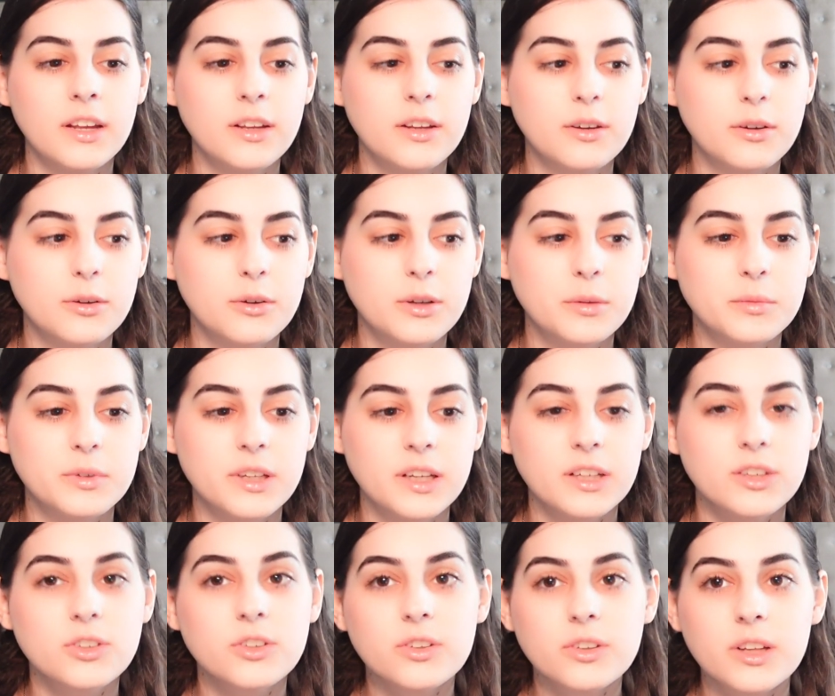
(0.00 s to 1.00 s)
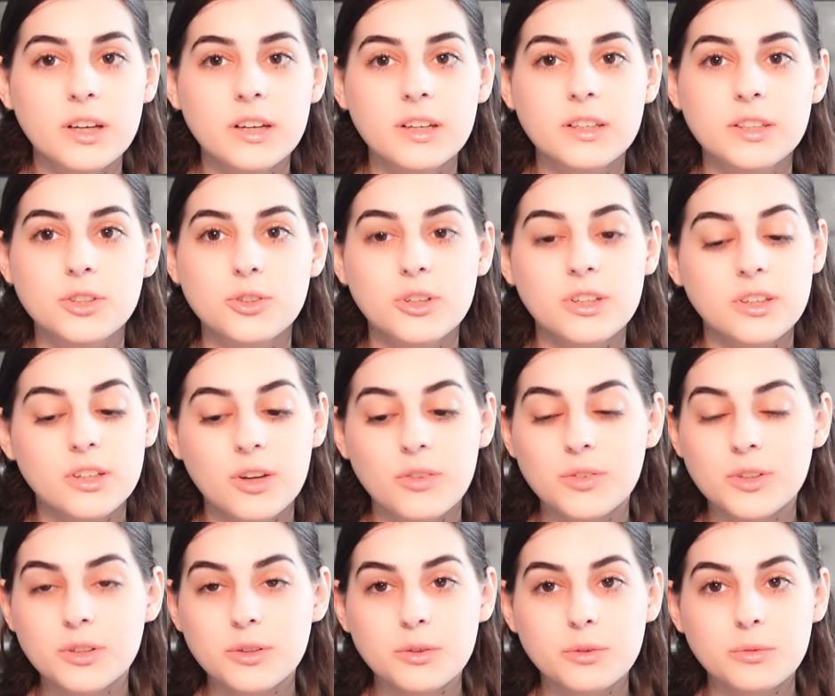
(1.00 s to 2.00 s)
you know, him and Angela, his training
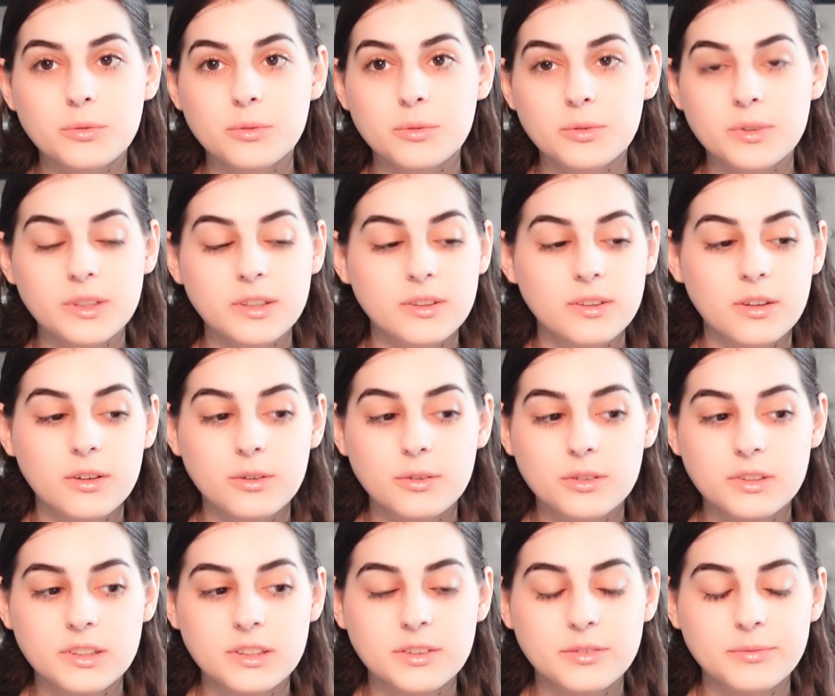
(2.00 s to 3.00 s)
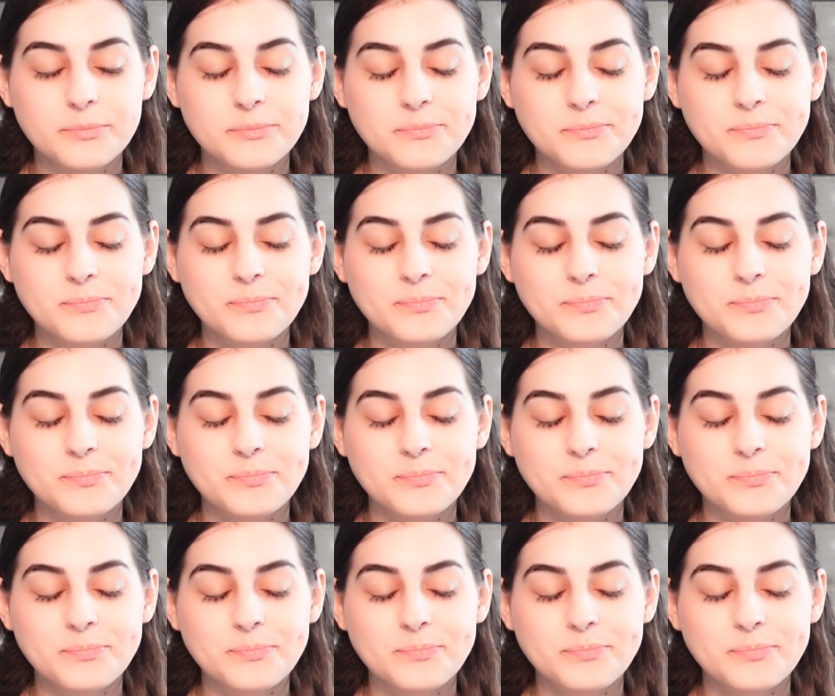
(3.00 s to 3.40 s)
officer, were really close, and